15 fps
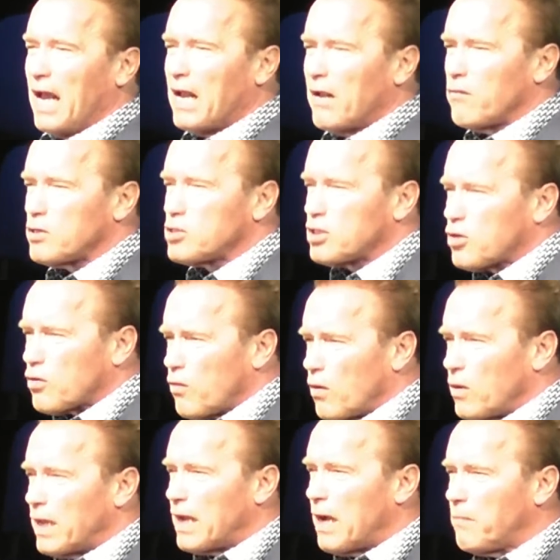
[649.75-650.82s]
and I was
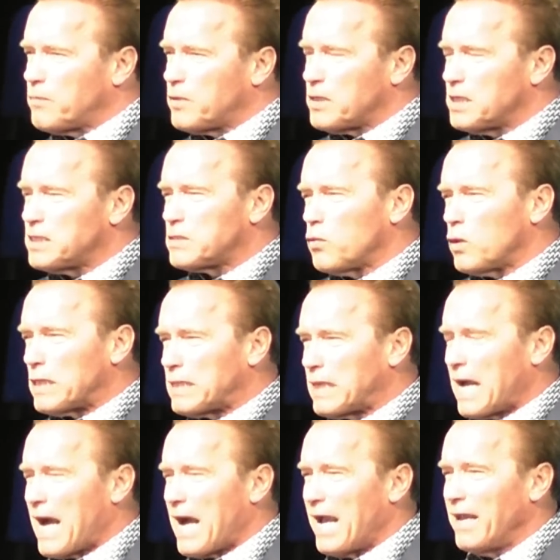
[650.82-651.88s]
crawling up to this one
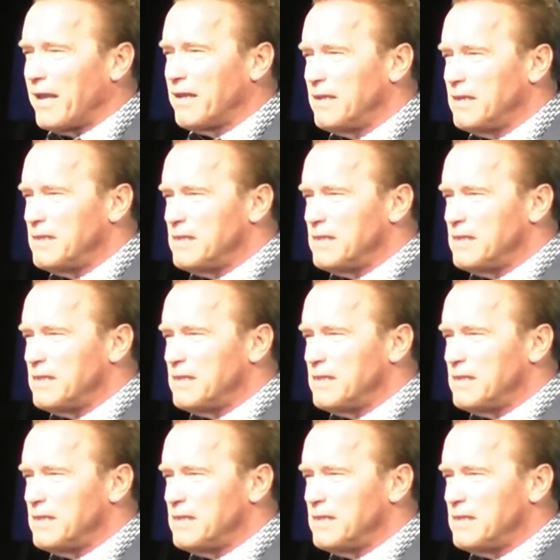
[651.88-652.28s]
guy,